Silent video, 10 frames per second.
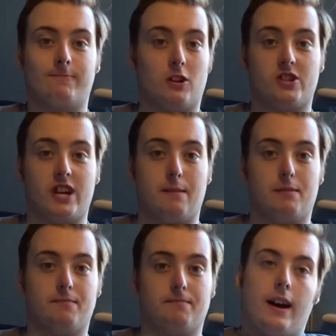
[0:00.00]
Not
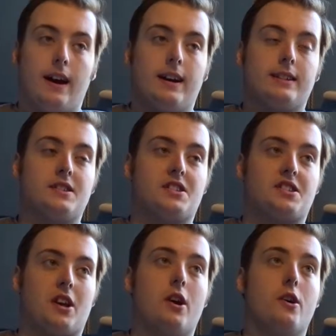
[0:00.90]
ashamed. And
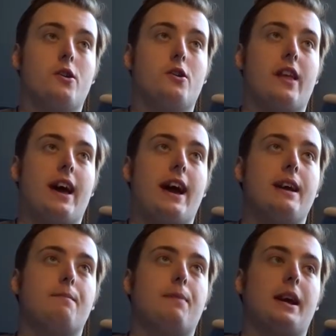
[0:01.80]
so the
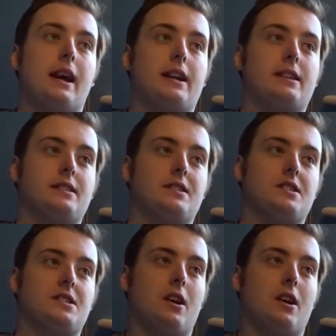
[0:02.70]
hate begins.